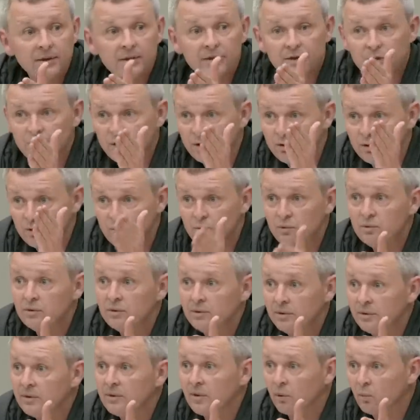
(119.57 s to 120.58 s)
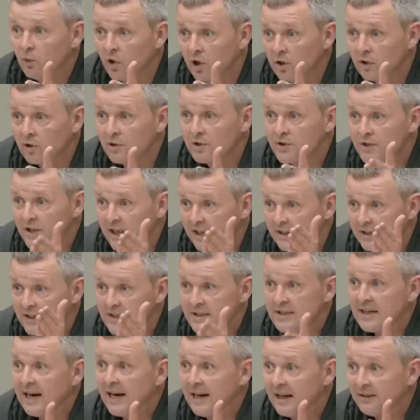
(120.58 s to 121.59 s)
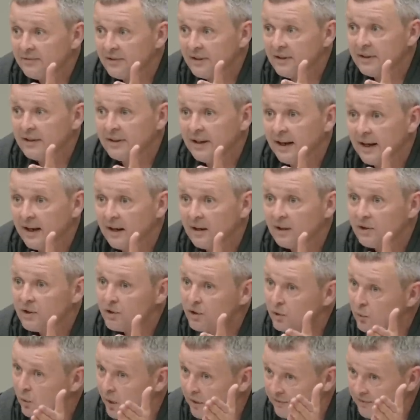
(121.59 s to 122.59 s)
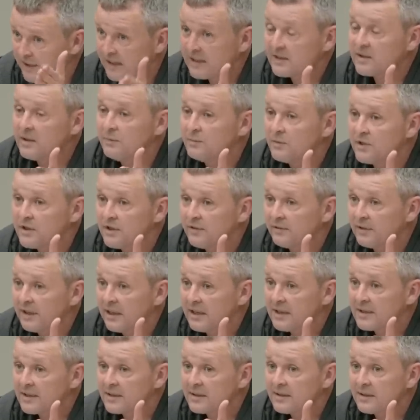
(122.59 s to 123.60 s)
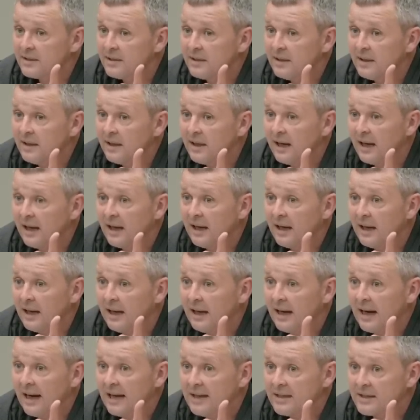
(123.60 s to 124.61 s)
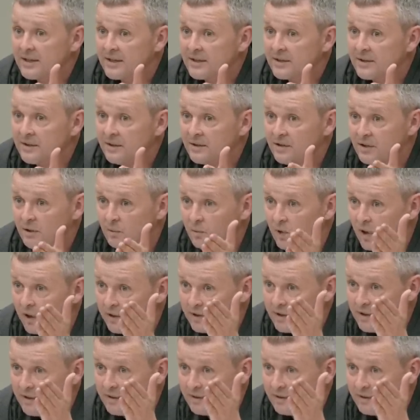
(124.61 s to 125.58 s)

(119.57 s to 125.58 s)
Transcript: to the workers and the staff in there who are victims of this uh, as to what